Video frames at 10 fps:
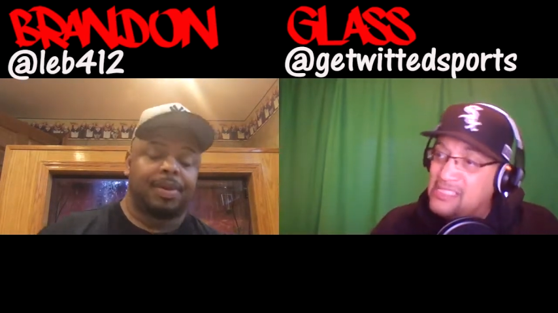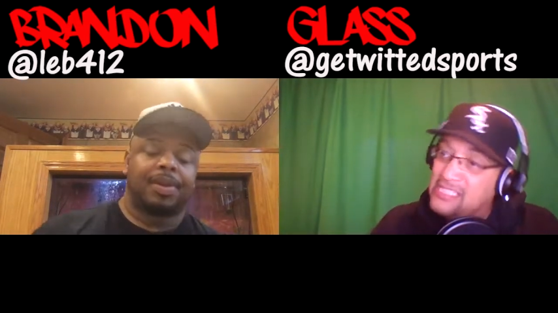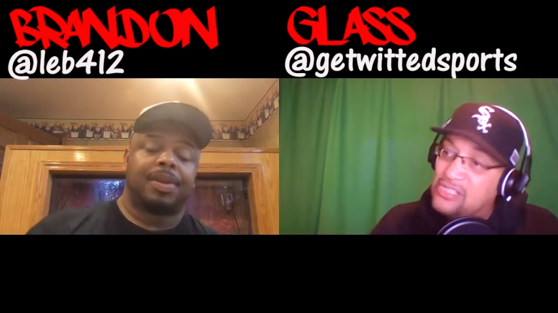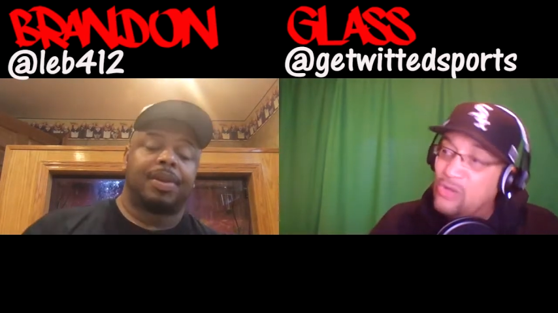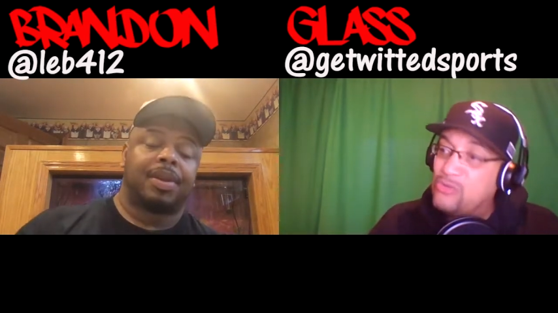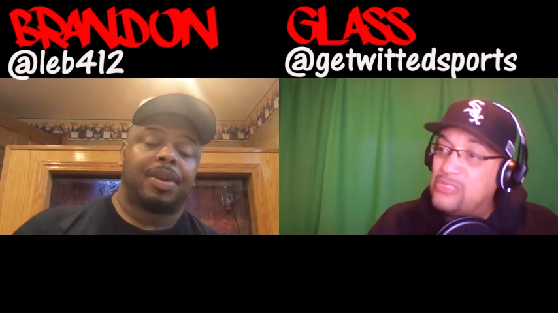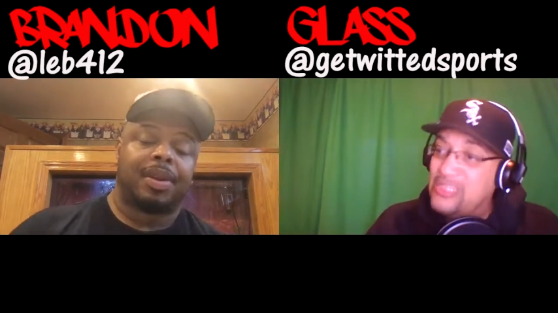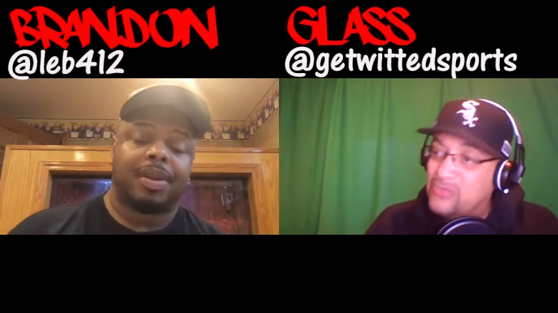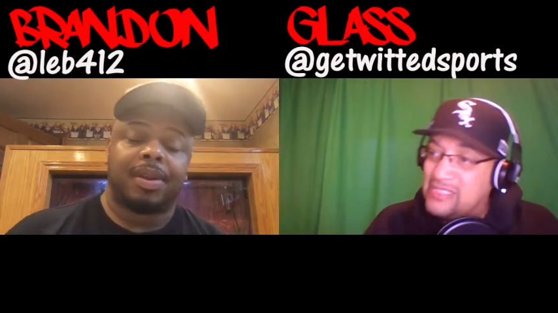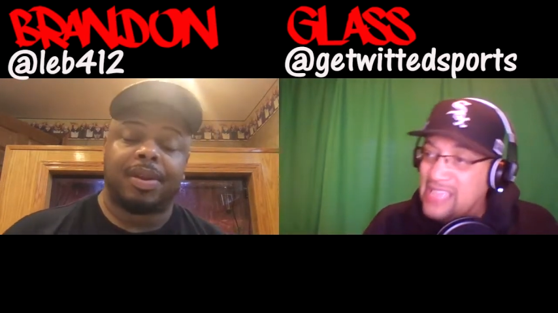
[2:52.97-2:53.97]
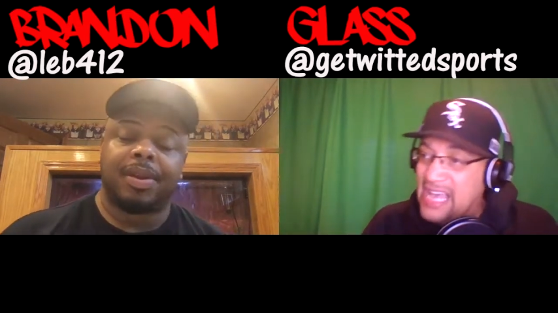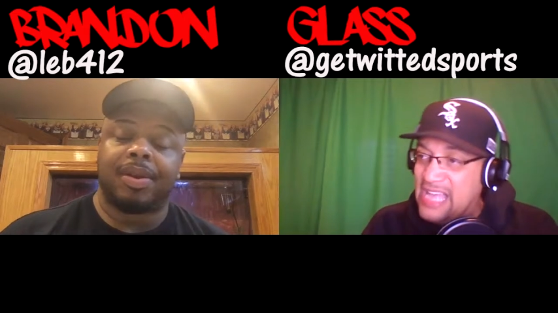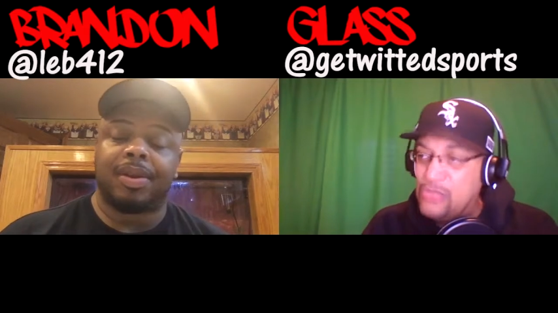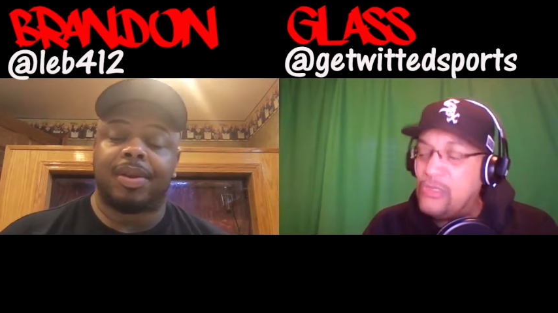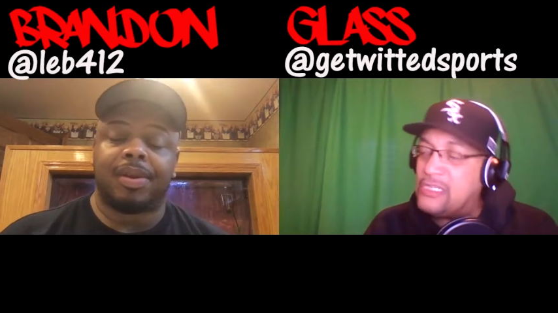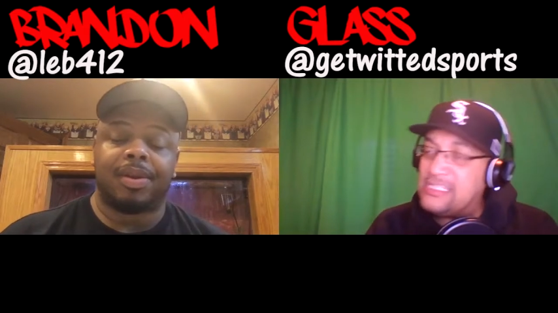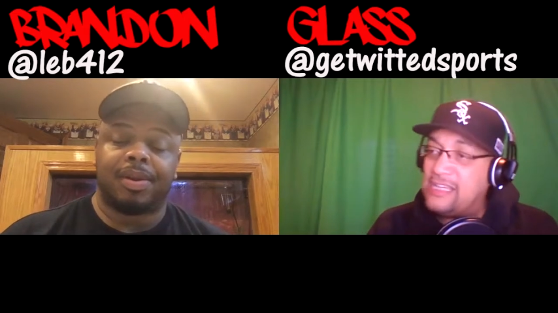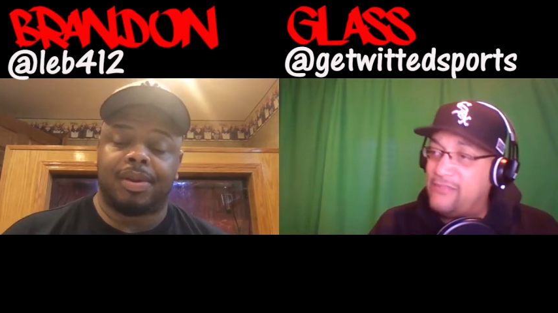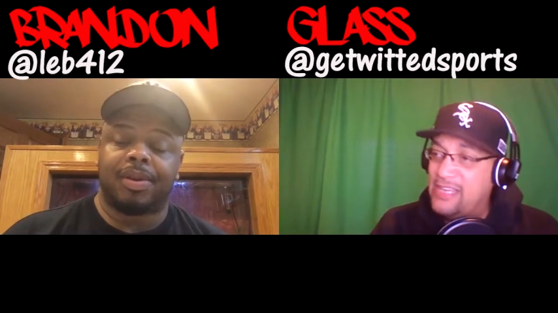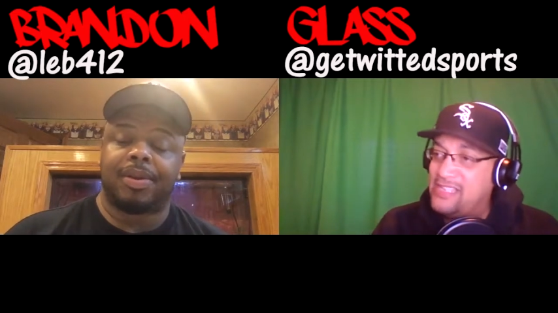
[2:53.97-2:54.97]
Speaker 1: He told you he was tired. You couldn't take
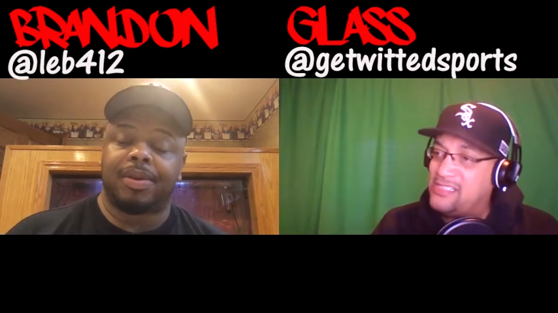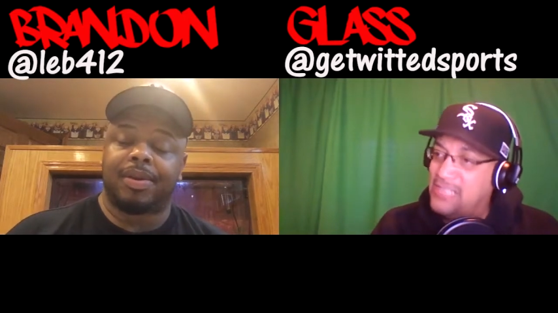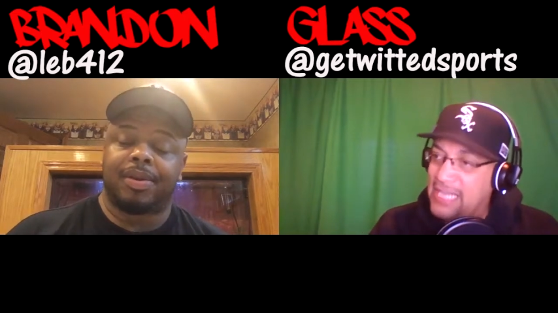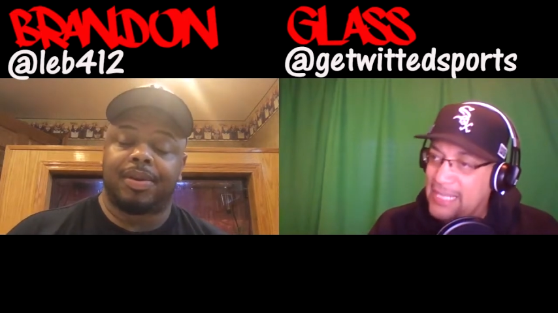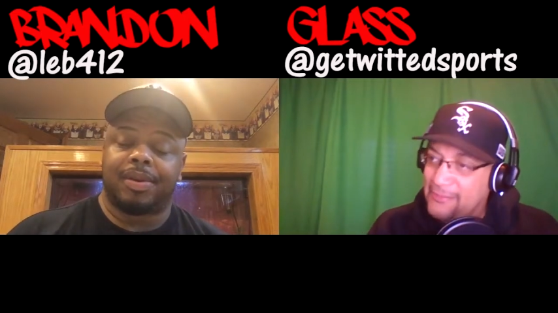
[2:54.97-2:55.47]
advantage of that.